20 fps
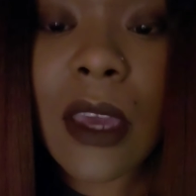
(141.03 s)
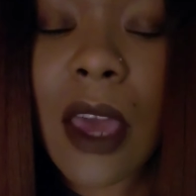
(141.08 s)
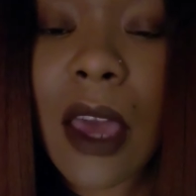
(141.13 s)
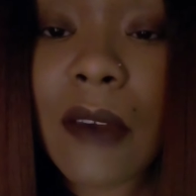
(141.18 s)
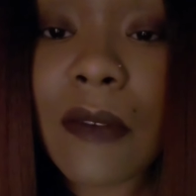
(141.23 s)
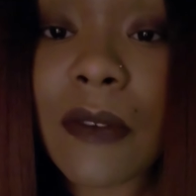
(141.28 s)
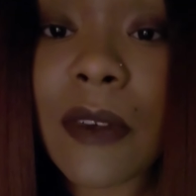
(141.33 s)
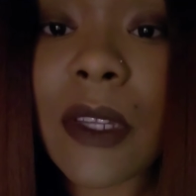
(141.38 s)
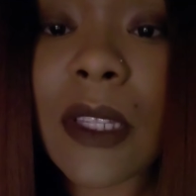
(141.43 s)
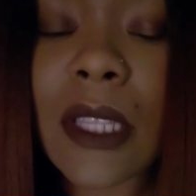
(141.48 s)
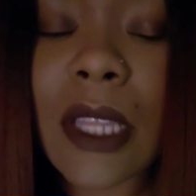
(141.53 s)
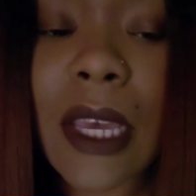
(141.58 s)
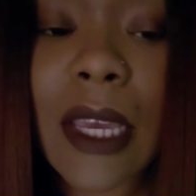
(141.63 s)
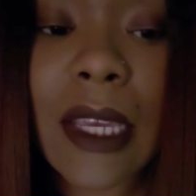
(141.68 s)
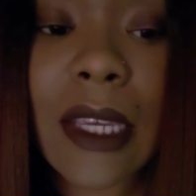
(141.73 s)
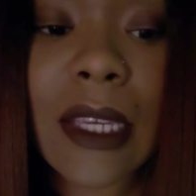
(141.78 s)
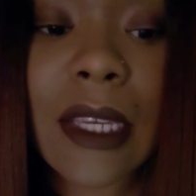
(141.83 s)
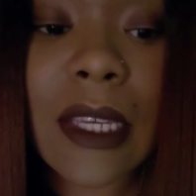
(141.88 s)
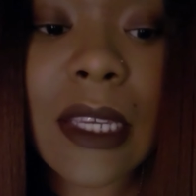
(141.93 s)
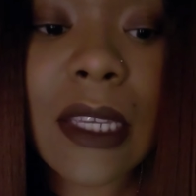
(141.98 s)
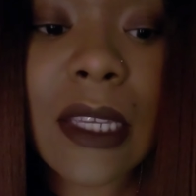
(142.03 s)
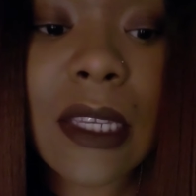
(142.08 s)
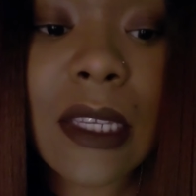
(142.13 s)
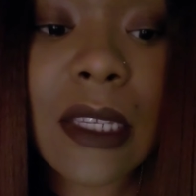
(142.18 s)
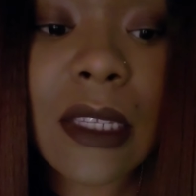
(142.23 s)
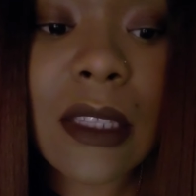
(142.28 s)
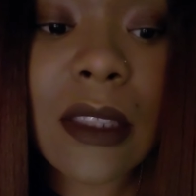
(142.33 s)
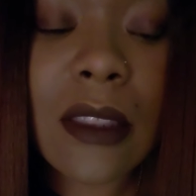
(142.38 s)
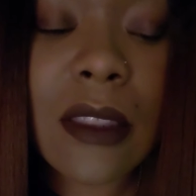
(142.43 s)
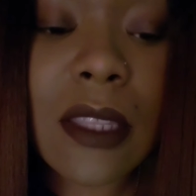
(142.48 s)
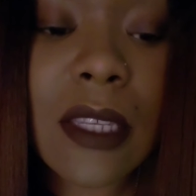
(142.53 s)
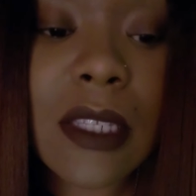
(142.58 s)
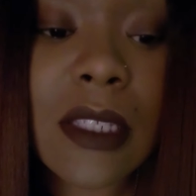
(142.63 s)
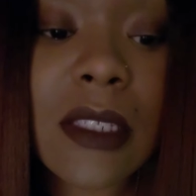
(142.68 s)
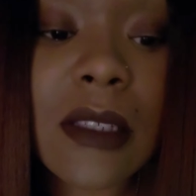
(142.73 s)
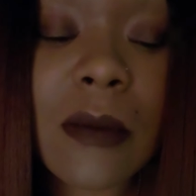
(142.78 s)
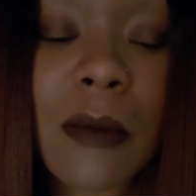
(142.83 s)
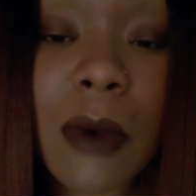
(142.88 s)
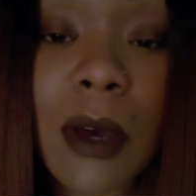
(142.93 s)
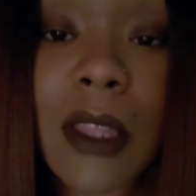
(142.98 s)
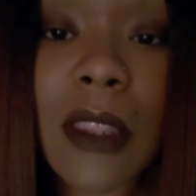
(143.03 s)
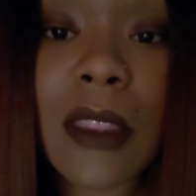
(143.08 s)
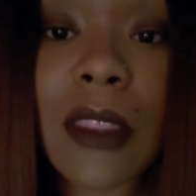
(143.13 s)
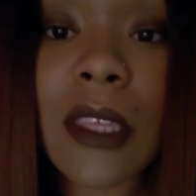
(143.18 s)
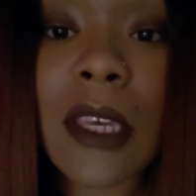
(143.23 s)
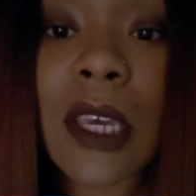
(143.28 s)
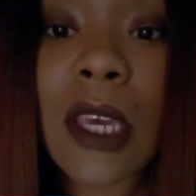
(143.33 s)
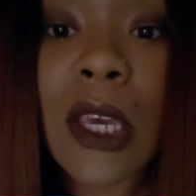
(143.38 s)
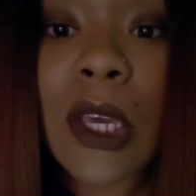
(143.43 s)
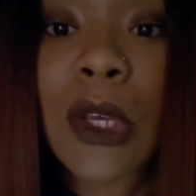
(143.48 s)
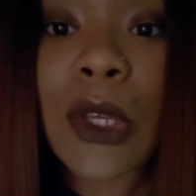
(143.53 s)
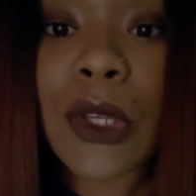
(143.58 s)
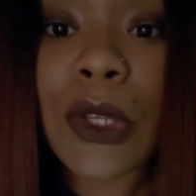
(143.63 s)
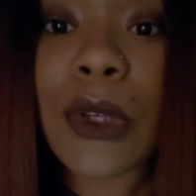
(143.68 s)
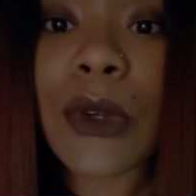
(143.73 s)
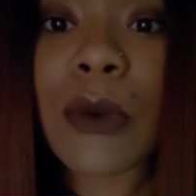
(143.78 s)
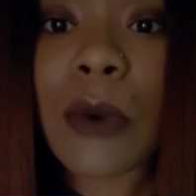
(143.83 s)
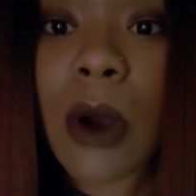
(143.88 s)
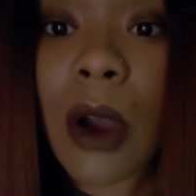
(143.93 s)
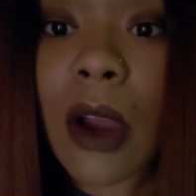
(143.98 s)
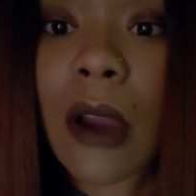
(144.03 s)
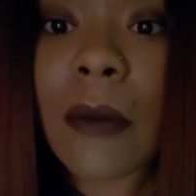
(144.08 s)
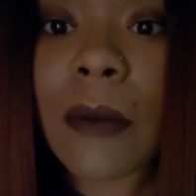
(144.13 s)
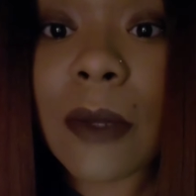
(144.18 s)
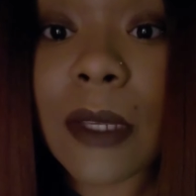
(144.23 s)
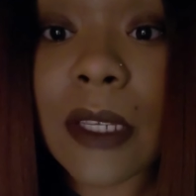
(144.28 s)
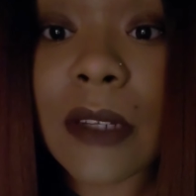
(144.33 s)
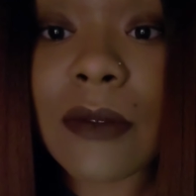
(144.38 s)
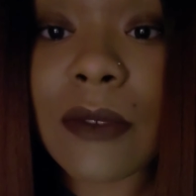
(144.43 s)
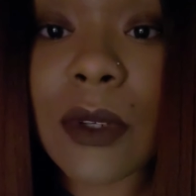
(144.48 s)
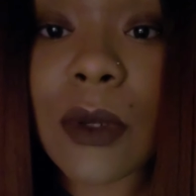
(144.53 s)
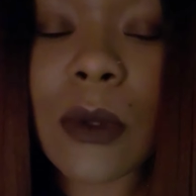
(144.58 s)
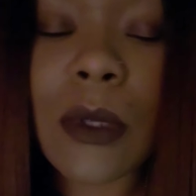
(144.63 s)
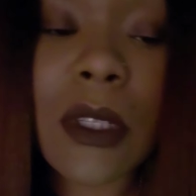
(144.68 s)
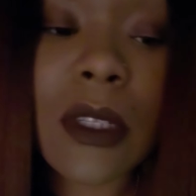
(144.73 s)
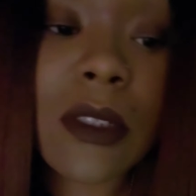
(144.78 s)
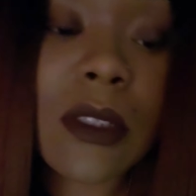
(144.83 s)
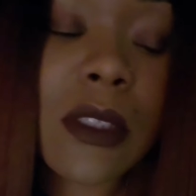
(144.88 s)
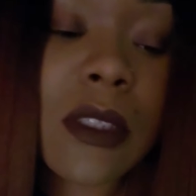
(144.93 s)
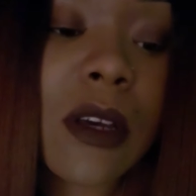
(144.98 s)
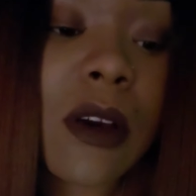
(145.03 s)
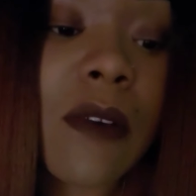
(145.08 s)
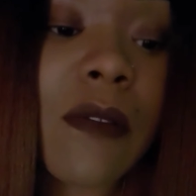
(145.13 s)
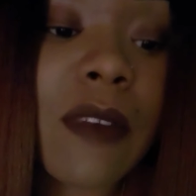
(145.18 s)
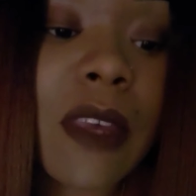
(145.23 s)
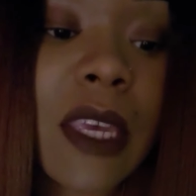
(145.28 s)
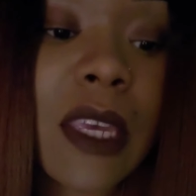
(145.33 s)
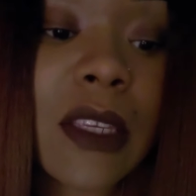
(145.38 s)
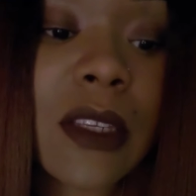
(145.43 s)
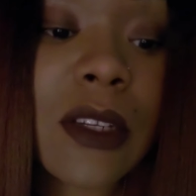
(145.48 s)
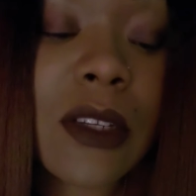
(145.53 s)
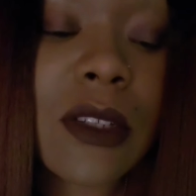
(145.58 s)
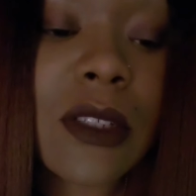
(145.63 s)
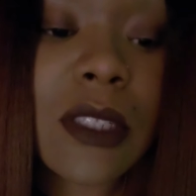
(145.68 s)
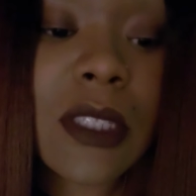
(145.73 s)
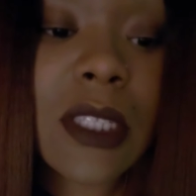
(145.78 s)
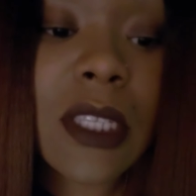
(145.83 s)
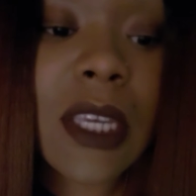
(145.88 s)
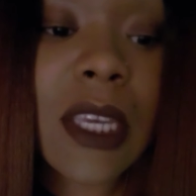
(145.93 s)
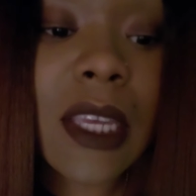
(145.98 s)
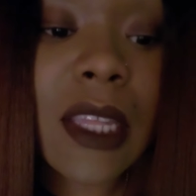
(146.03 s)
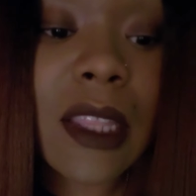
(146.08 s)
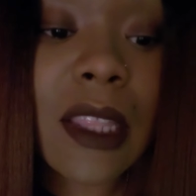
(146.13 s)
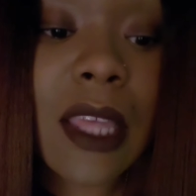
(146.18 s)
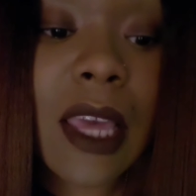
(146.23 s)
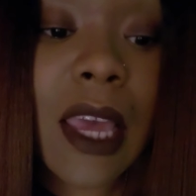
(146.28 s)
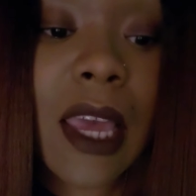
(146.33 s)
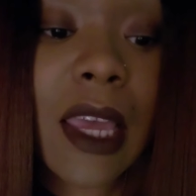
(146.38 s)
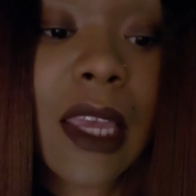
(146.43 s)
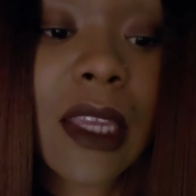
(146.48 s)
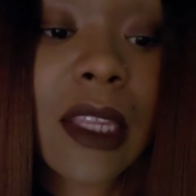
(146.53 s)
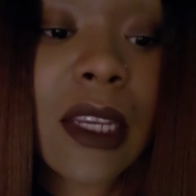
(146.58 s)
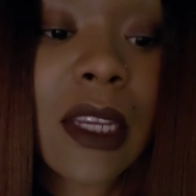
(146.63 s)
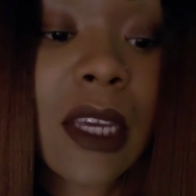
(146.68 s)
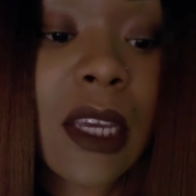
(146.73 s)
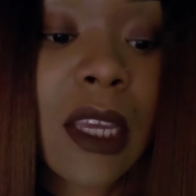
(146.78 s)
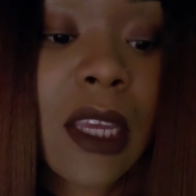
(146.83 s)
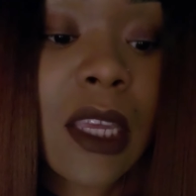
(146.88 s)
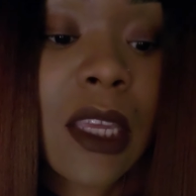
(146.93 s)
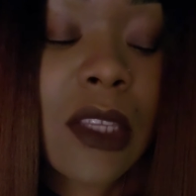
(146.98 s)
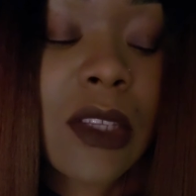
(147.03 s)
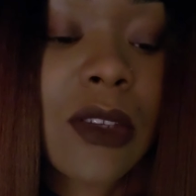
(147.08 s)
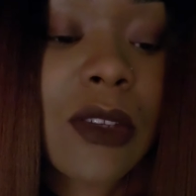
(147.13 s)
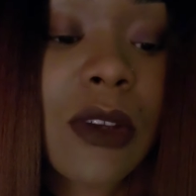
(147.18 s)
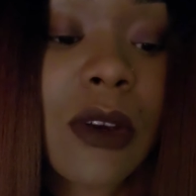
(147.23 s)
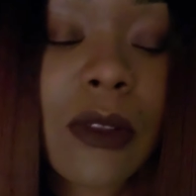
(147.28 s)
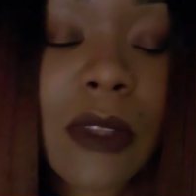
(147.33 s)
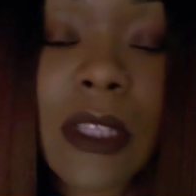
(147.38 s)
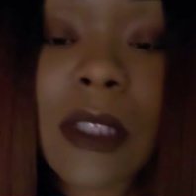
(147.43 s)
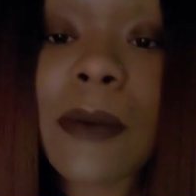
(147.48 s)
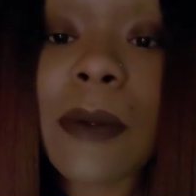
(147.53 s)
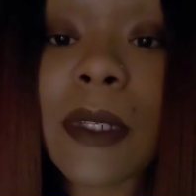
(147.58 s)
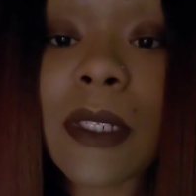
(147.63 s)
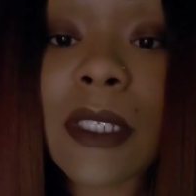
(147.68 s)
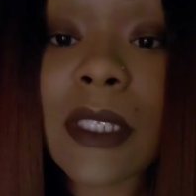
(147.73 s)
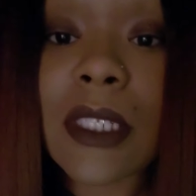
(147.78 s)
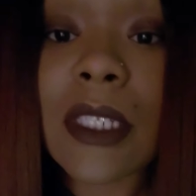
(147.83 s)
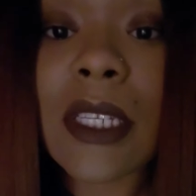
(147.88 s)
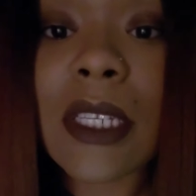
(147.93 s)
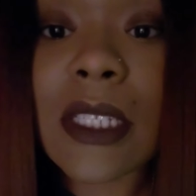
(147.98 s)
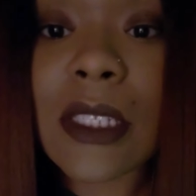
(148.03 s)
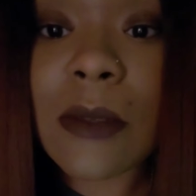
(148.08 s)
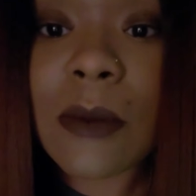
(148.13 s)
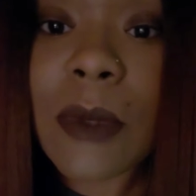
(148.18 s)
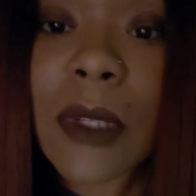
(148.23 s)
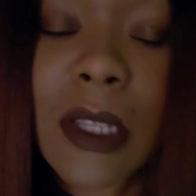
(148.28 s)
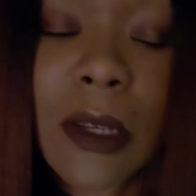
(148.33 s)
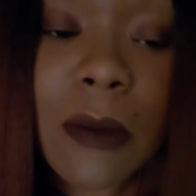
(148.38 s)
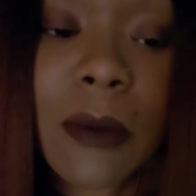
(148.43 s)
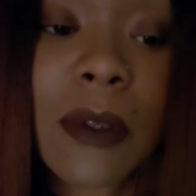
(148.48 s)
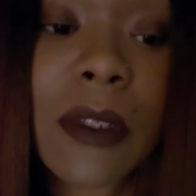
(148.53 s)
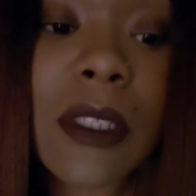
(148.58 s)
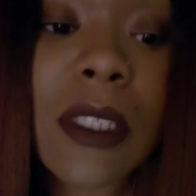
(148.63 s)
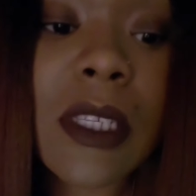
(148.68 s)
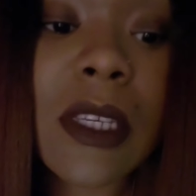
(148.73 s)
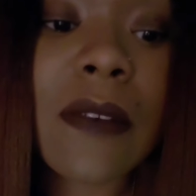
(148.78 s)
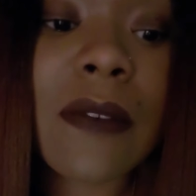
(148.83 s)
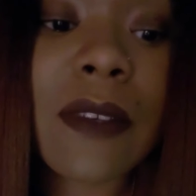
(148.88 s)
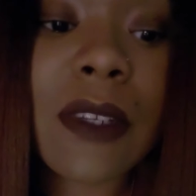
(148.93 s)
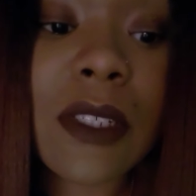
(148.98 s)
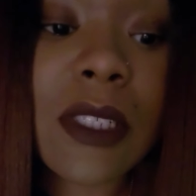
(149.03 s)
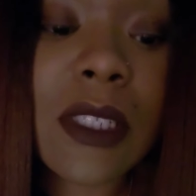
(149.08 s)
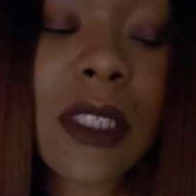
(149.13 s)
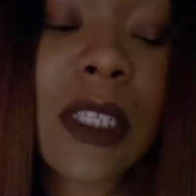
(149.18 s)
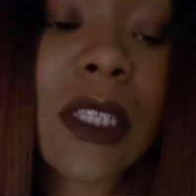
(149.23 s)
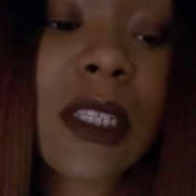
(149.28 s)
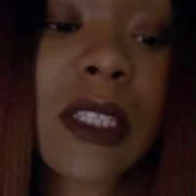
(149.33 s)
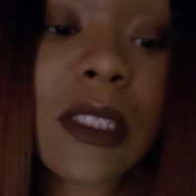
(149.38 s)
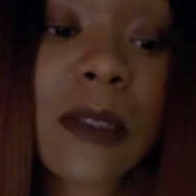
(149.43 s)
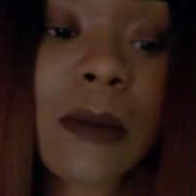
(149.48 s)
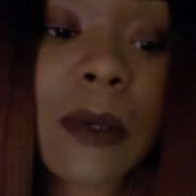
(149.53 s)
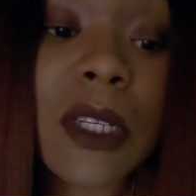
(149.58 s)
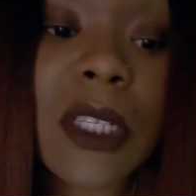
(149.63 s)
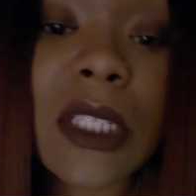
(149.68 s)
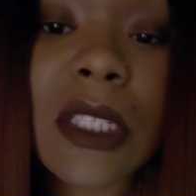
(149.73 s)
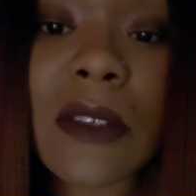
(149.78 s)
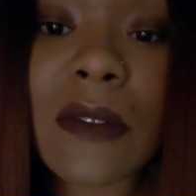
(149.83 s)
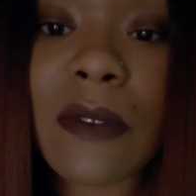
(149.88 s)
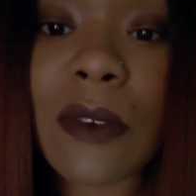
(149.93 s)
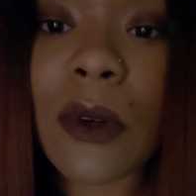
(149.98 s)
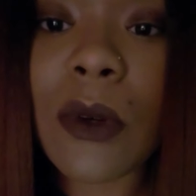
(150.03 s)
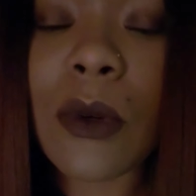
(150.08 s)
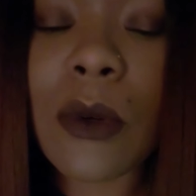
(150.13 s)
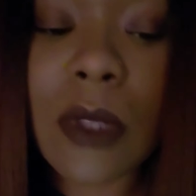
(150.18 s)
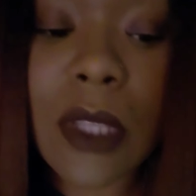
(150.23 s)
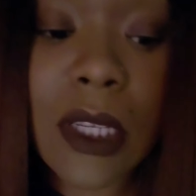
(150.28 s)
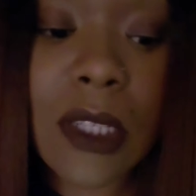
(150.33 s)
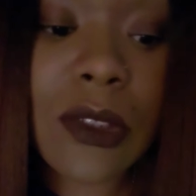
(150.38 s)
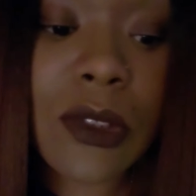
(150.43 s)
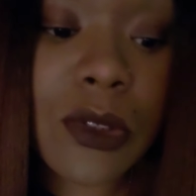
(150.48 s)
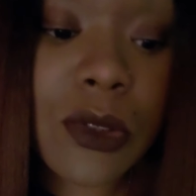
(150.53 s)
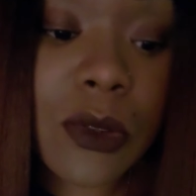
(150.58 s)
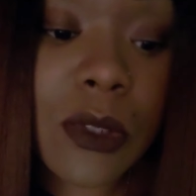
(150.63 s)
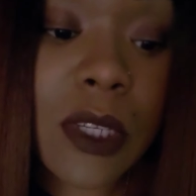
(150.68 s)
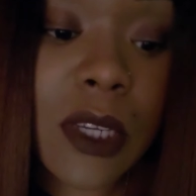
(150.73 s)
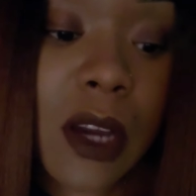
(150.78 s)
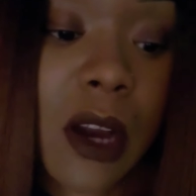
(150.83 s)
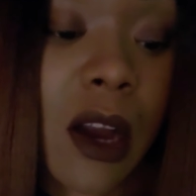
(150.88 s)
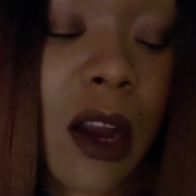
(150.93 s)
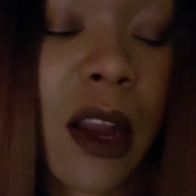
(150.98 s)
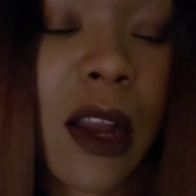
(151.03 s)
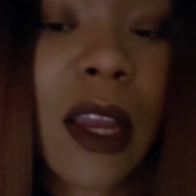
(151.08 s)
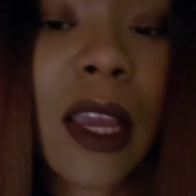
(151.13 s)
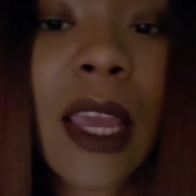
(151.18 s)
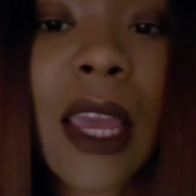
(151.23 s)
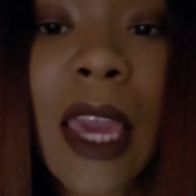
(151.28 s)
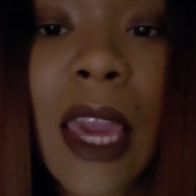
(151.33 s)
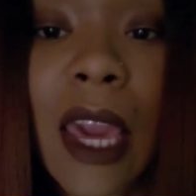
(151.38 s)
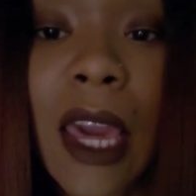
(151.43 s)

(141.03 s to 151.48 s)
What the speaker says: I feel like this month, you are being real with yourself, and you're seeing that, you know, this person is manipulative. You're seeing this person for who they truly are.